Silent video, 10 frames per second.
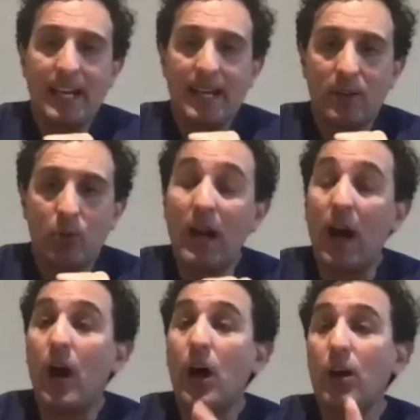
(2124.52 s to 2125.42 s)
Look,
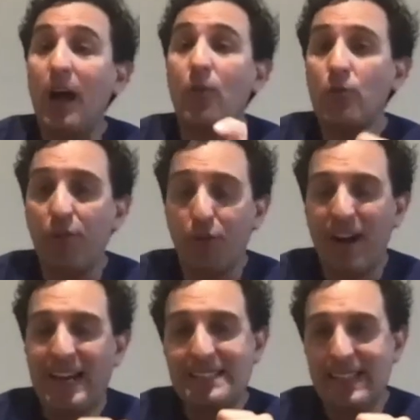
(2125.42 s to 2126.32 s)
I'll
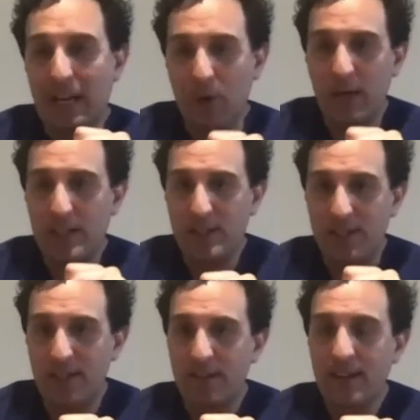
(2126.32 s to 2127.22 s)
rephrase that
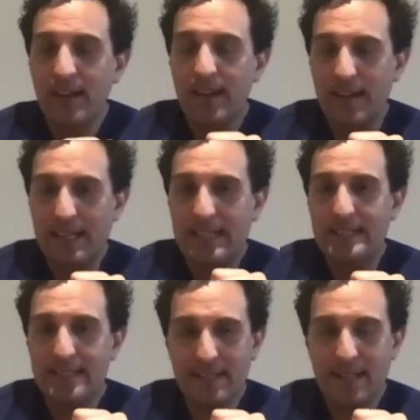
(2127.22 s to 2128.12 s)
question, and
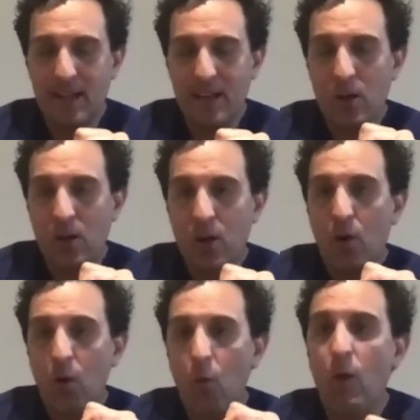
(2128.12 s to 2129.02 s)
is,
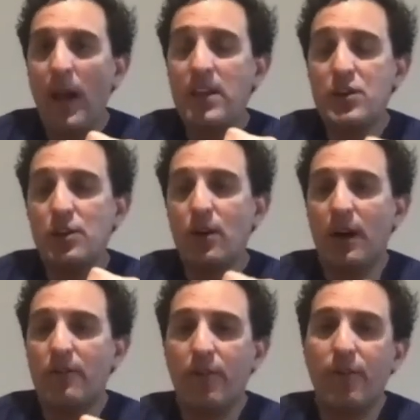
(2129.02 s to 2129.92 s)
when should I
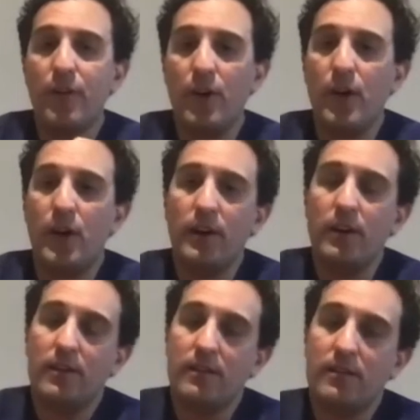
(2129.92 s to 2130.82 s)
refer
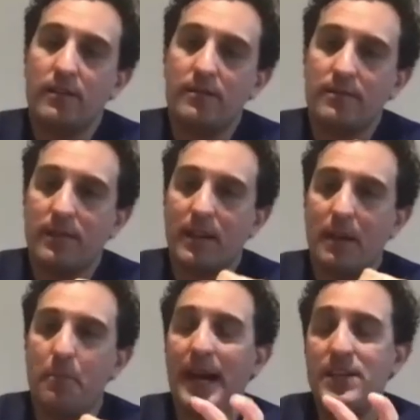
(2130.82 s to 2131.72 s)
a
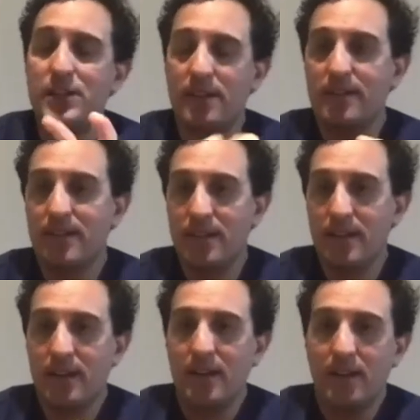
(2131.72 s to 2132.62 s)
patient
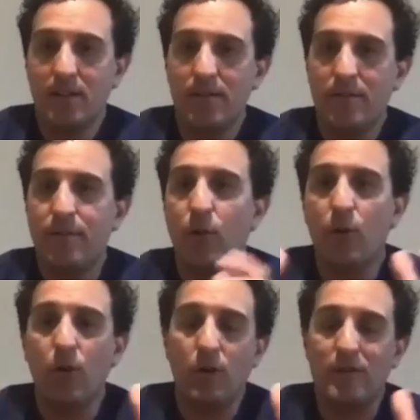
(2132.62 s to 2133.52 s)

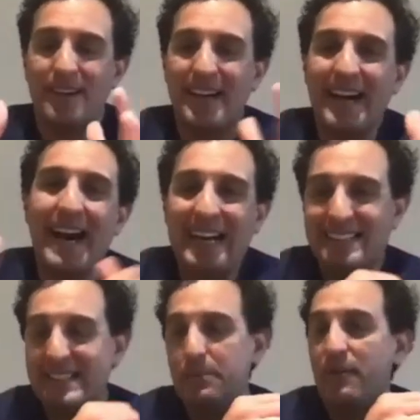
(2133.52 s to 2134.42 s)
for a heart
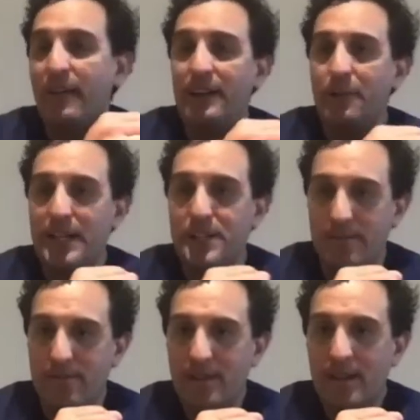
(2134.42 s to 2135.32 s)
team evaluation?
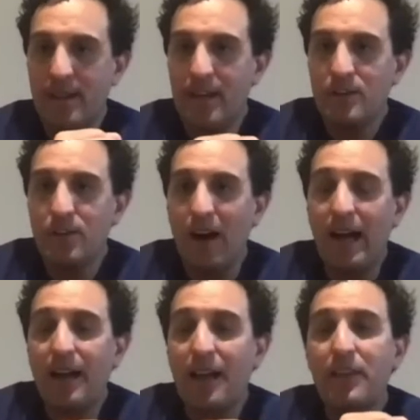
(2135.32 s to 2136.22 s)
So
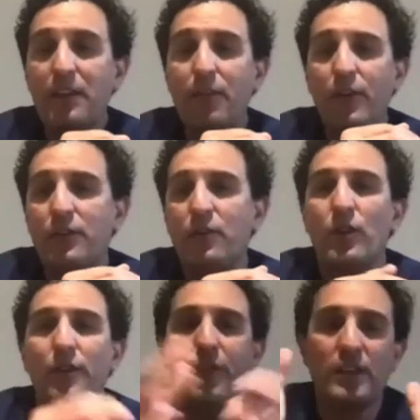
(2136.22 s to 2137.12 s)
I think, first of all,
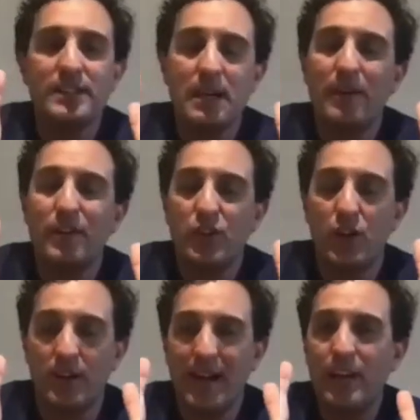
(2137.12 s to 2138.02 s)
if you've got someone who's
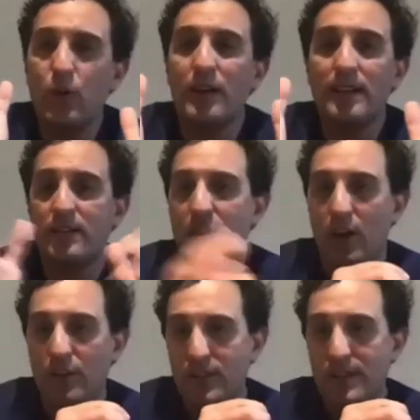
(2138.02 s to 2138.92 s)
got aortic
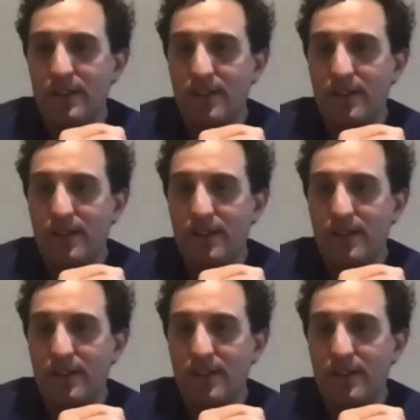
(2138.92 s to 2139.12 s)
stenosis,